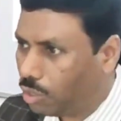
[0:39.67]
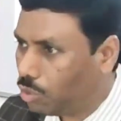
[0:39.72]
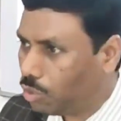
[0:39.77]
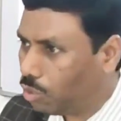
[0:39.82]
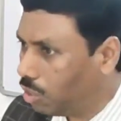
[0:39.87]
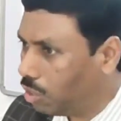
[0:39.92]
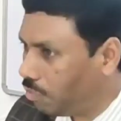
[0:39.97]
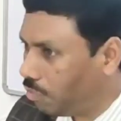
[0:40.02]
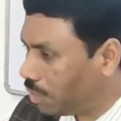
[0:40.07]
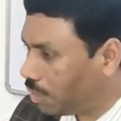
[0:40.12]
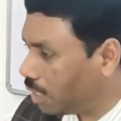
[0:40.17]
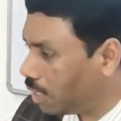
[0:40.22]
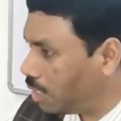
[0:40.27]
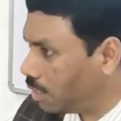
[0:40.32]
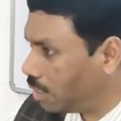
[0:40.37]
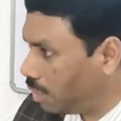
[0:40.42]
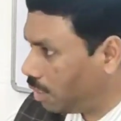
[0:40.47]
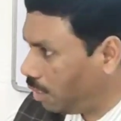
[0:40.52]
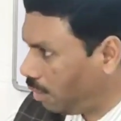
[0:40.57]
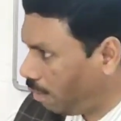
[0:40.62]

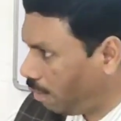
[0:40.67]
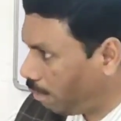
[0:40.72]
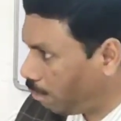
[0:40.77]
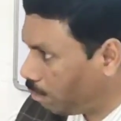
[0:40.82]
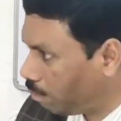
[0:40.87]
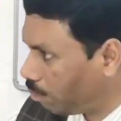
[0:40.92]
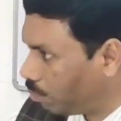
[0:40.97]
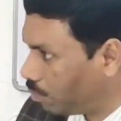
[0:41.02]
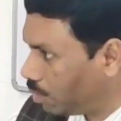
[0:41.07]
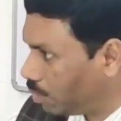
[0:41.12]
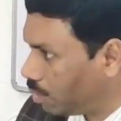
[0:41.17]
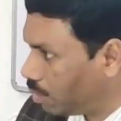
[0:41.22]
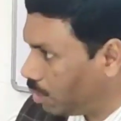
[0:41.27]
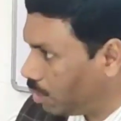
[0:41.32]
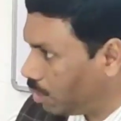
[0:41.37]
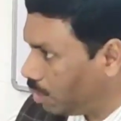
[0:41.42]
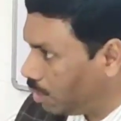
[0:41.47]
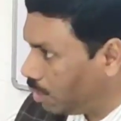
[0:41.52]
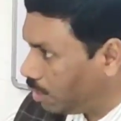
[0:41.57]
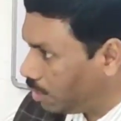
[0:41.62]
Tonification,
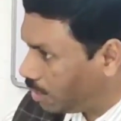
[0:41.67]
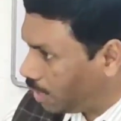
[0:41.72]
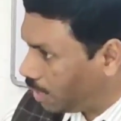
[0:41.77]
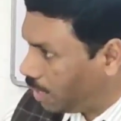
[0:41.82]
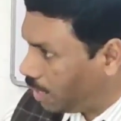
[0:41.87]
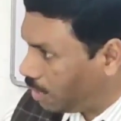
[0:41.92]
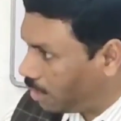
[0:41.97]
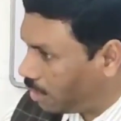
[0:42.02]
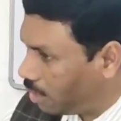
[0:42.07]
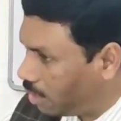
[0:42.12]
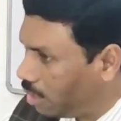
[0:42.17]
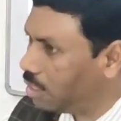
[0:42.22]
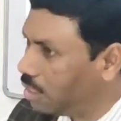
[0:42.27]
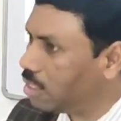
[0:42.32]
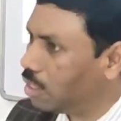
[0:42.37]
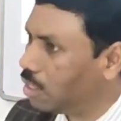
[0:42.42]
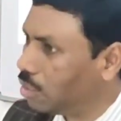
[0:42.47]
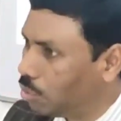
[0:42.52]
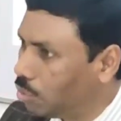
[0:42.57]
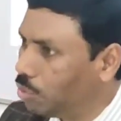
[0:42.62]
sedation
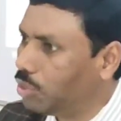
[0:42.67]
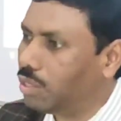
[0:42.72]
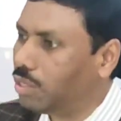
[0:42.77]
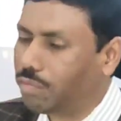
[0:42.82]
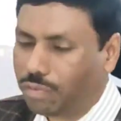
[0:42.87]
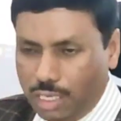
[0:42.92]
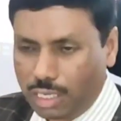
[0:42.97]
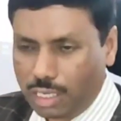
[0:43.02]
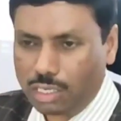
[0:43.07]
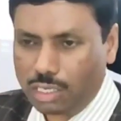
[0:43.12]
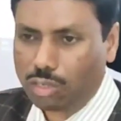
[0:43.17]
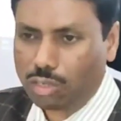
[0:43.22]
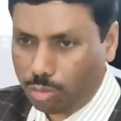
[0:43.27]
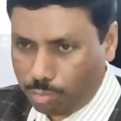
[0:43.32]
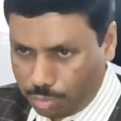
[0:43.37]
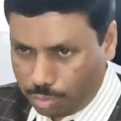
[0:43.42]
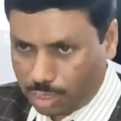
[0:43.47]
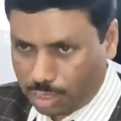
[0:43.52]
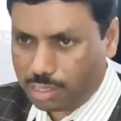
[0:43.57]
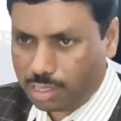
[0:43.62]
is the two different
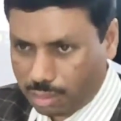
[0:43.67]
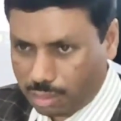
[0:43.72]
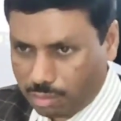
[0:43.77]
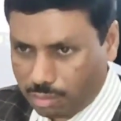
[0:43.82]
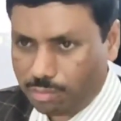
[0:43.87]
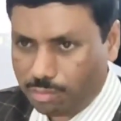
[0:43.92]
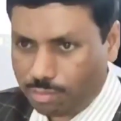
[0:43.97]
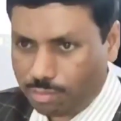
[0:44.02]
topics.